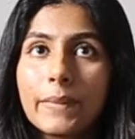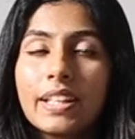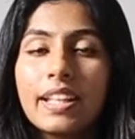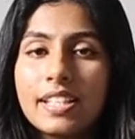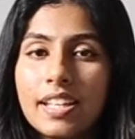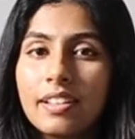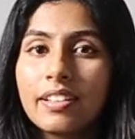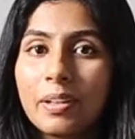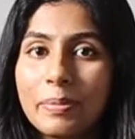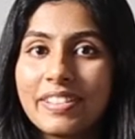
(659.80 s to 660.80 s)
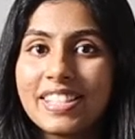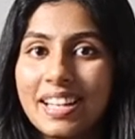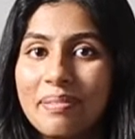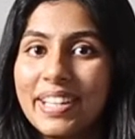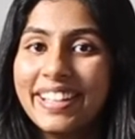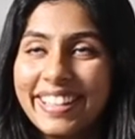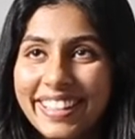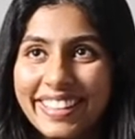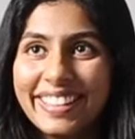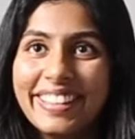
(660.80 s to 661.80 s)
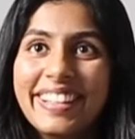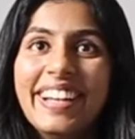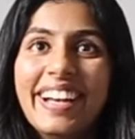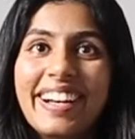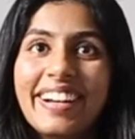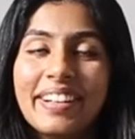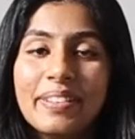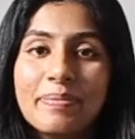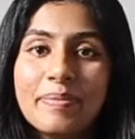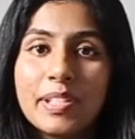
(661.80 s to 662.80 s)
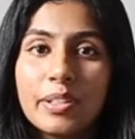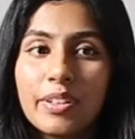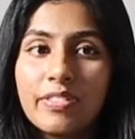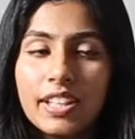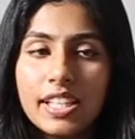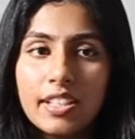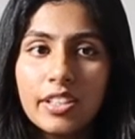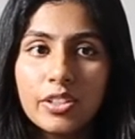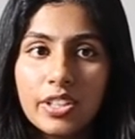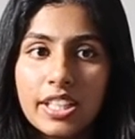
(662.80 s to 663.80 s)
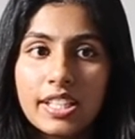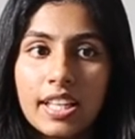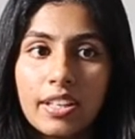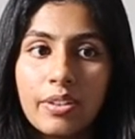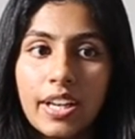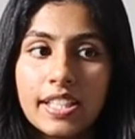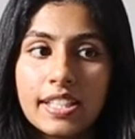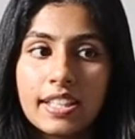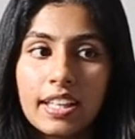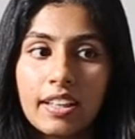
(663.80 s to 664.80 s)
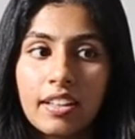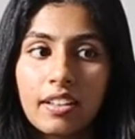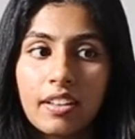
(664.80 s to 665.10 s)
they take a little bit of stamina. So if these are traits that you guys think